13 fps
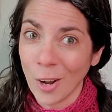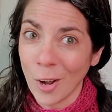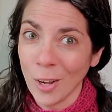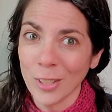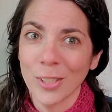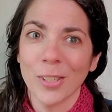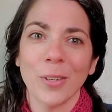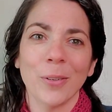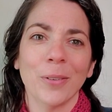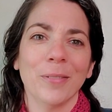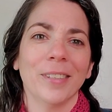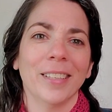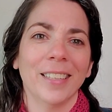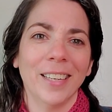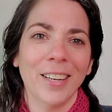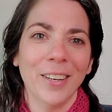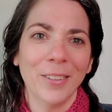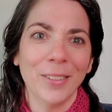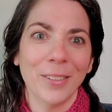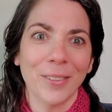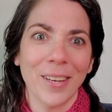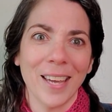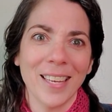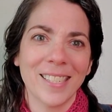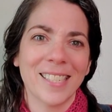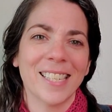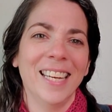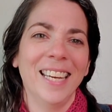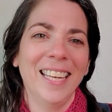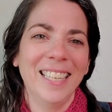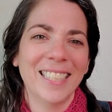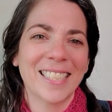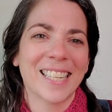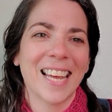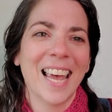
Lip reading: Also a video, you guessed it.